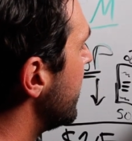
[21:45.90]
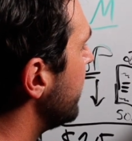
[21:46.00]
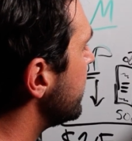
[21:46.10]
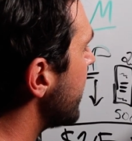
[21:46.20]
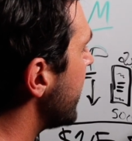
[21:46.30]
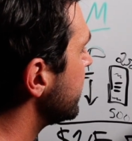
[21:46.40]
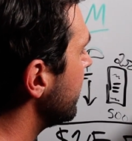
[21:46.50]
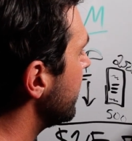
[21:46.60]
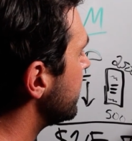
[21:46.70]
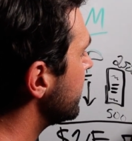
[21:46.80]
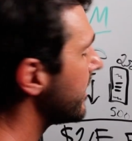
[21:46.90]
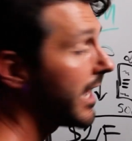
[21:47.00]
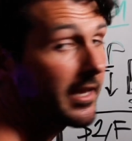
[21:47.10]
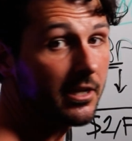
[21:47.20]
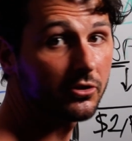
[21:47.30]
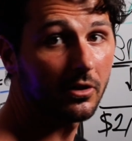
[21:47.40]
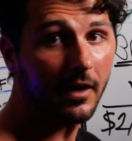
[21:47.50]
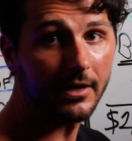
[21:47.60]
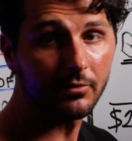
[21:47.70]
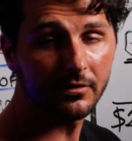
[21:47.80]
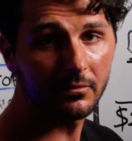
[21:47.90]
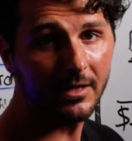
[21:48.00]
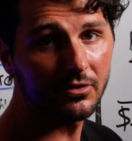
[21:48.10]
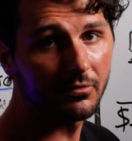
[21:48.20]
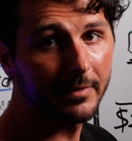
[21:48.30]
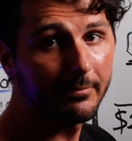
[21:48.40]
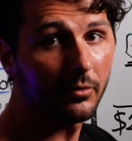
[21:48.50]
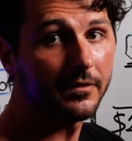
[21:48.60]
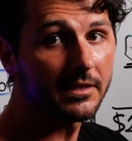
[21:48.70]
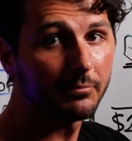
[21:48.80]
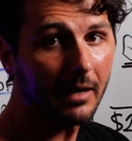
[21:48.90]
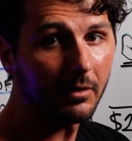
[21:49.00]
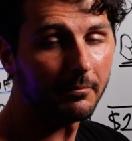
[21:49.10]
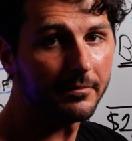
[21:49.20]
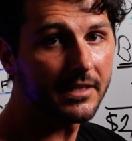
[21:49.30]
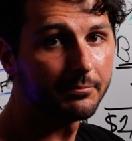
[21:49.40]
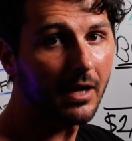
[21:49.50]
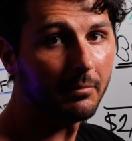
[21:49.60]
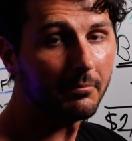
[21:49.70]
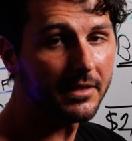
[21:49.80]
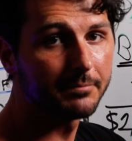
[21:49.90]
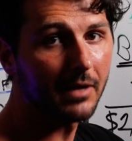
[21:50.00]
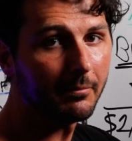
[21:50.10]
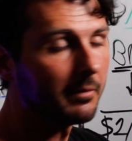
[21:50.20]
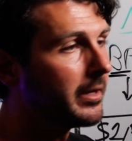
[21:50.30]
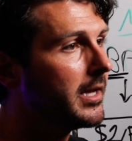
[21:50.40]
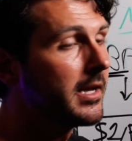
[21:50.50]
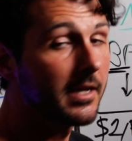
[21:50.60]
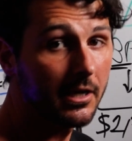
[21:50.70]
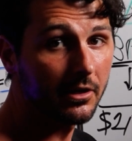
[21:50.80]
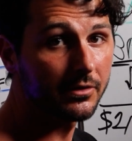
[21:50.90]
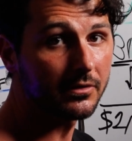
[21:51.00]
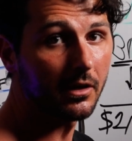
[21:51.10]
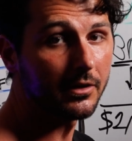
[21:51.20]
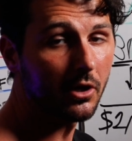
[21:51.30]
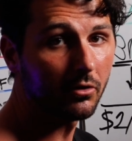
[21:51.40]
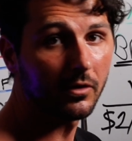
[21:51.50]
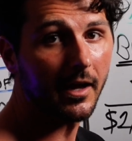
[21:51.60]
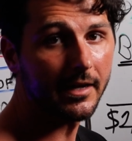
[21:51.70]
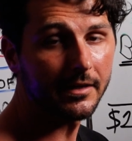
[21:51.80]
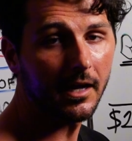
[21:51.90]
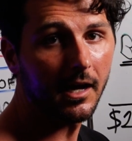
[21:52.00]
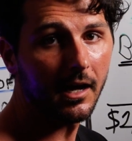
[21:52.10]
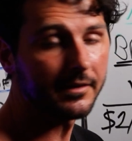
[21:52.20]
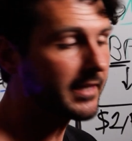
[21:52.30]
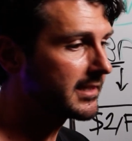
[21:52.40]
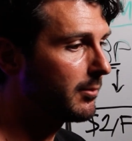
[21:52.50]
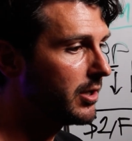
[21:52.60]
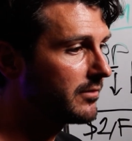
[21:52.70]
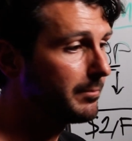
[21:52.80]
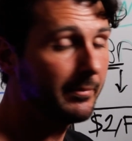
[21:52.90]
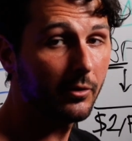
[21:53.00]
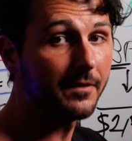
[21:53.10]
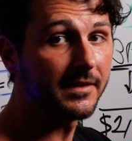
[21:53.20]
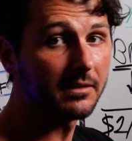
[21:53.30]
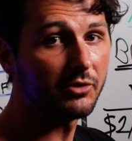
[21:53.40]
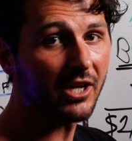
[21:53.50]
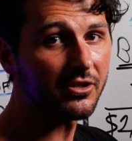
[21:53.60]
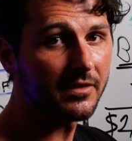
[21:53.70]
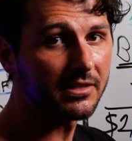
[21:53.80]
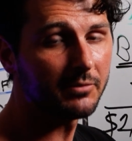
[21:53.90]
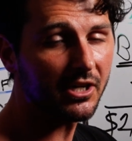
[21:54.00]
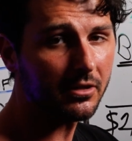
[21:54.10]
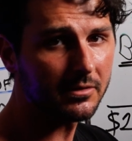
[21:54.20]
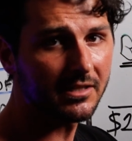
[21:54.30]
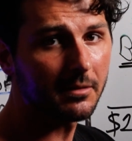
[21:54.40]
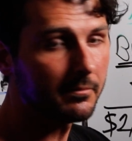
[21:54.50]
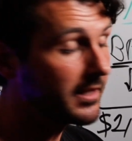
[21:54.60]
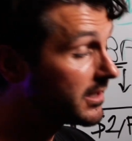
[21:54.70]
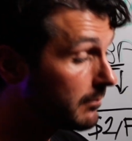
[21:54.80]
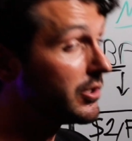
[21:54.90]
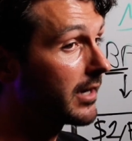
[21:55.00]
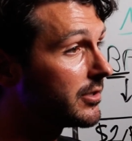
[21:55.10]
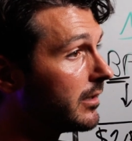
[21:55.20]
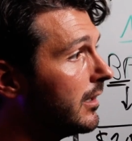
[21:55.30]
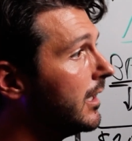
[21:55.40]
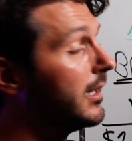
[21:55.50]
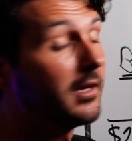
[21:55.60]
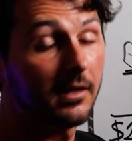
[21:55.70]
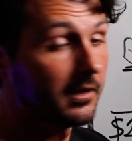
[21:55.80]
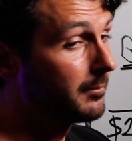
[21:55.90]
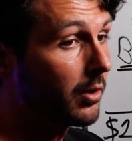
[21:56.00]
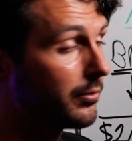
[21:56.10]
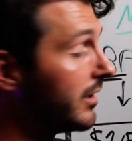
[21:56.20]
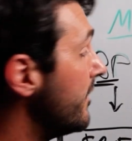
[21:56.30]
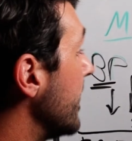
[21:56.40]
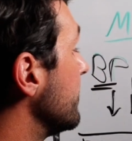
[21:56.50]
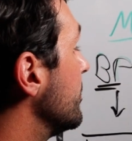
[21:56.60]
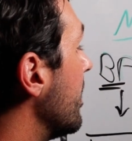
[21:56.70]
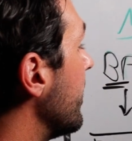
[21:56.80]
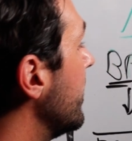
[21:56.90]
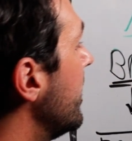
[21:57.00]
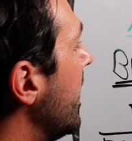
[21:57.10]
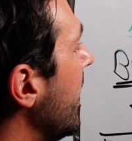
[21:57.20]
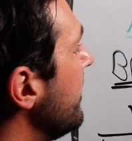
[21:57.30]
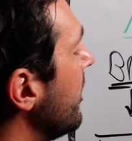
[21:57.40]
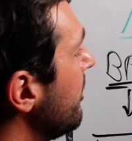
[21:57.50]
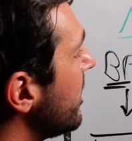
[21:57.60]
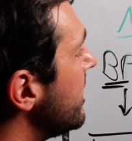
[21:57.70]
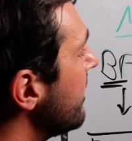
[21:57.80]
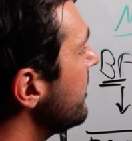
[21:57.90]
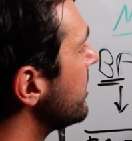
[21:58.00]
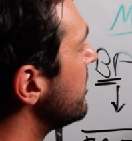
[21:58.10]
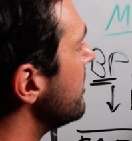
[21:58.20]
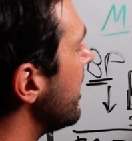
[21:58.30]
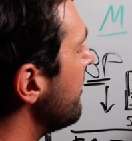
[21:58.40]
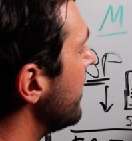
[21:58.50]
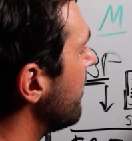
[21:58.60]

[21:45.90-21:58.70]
And this asset list is like, hey, here's client transformations for people with this problem, this problem, this problem. Here's, client testimonies for people who had this objection, this objection, this objection. Going really fast, I'm sorry. And they're able to give this to them.